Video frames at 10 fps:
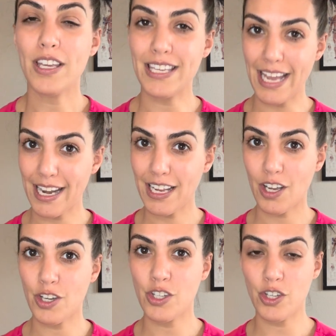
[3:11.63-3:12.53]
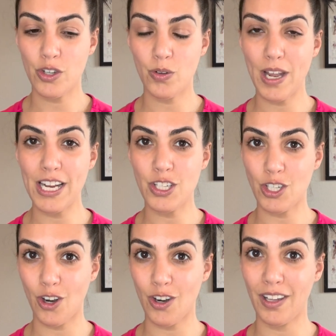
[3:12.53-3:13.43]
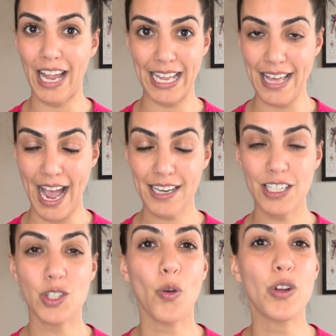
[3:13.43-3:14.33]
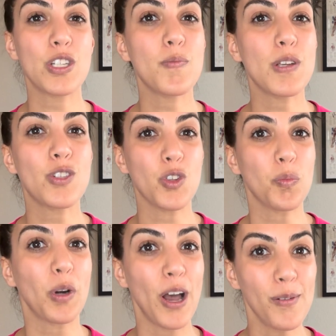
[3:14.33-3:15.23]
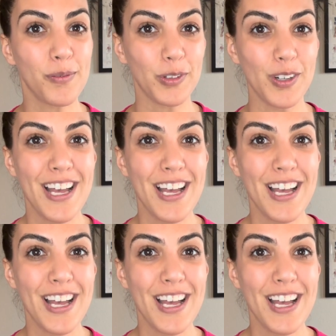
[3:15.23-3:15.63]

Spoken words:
getting a shoe insert like that is going to be super helpful.